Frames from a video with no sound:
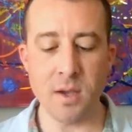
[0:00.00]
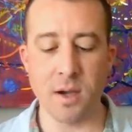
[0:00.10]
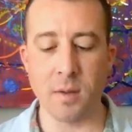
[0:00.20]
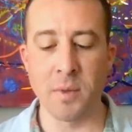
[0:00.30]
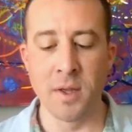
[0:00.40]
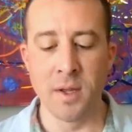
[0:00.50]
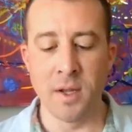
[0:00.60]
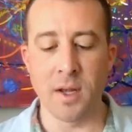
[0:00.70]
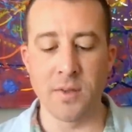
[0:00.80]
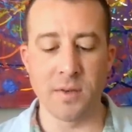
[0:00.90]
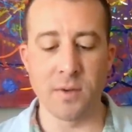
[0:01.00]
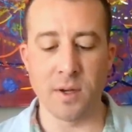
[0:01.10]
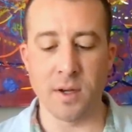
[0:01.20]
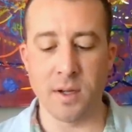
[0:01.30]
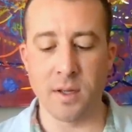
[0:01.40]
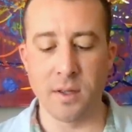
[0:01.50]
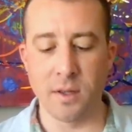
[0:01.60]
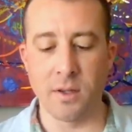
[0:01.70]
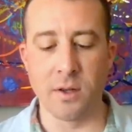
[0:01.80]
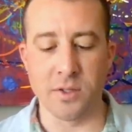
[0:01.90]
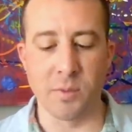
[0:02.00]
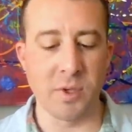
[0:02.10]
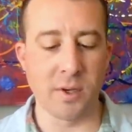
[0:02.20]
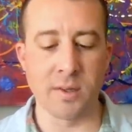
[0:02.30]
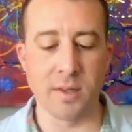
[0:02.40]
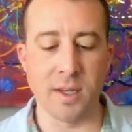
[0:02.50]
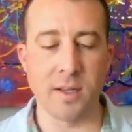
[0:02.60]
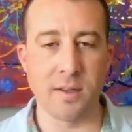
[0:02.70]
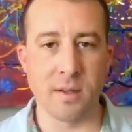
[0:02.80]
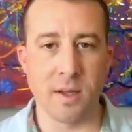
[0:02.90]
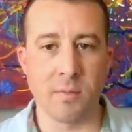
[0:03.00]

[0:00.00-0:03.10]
Um, and then, uh, you know, so beyond the land and,